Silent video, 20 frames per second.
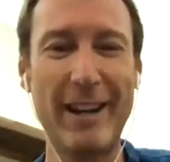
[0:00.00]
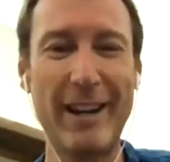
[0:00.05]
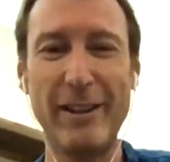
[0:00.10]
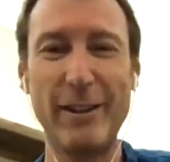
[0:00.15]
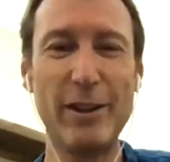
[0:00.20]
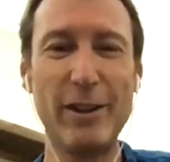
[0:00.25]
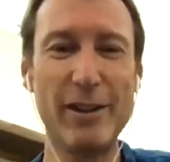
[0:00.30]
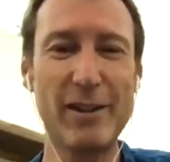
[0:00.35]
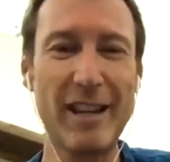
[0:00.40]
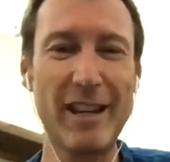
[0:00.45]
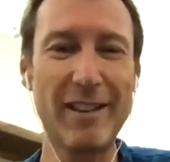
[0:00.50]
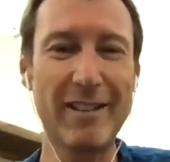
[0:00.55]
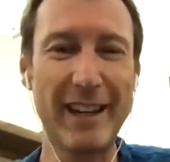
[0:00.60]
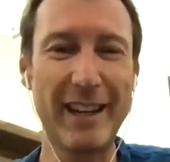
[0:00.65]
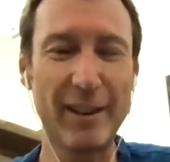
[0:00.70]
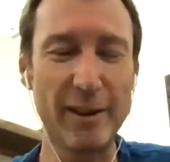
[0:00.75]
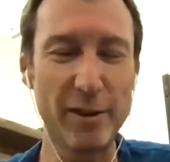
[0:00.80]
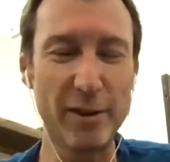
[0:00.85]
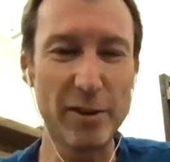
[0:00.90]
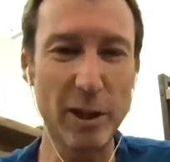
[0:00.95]
You just
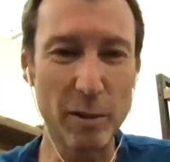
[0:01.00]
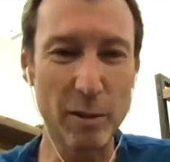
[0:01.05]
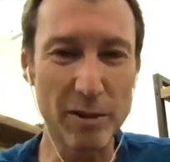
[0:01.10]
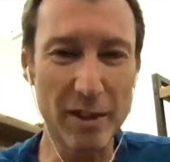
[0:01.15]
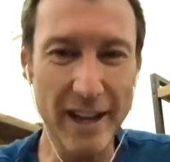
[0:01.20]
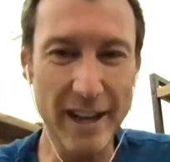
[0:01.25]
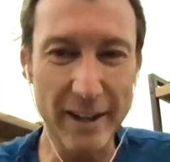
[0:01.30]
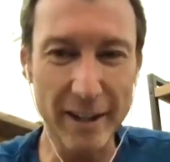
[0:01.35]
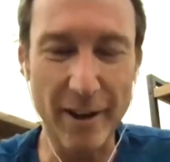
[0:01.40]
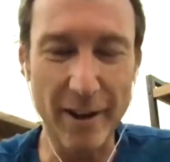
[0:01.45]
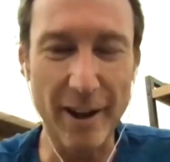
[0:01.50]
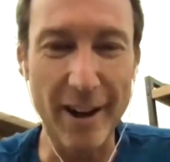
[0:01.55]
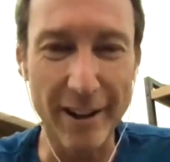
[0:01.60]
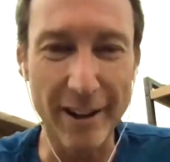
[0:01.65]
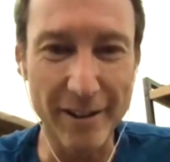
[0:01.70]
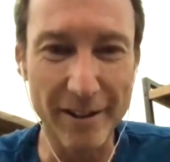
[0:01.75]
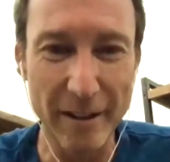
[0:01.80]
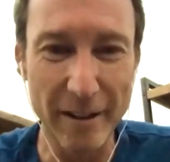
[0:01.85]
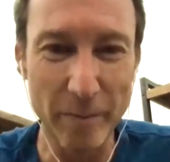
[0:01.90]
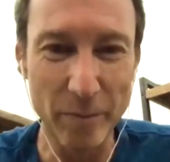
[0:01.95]
said like there's no Santa
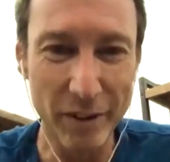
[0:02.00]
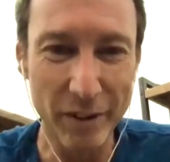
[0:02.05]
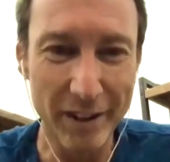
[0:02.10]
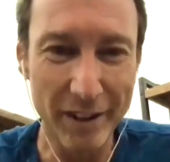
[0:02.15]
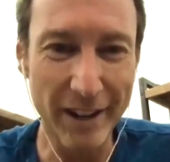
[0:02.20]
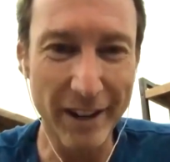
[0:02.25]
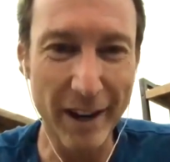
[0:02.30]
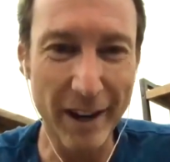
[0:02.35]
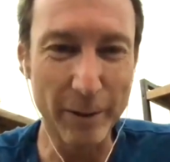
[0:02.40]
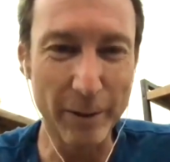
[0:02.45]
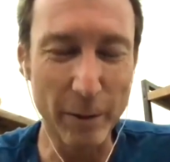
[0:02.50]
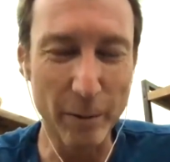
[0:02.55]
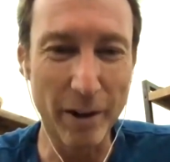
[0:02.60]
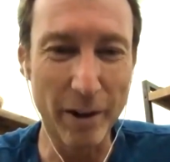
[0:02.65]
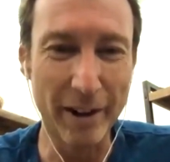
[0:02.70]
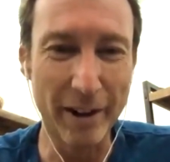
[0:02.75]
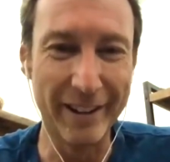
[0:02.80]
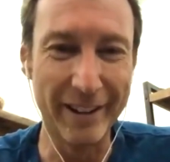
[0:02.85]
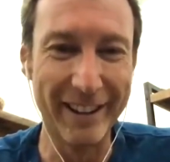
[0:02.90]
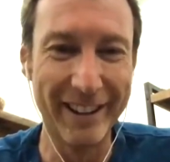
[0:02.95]
Claus to
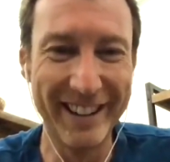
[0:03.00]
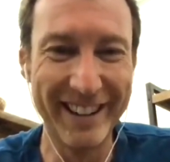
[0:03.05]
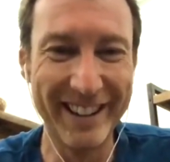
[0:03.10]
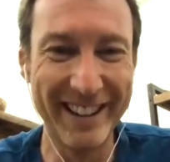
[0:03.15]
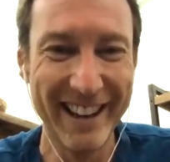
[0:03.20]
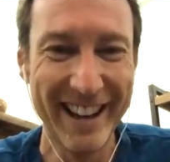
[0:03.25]
everyone.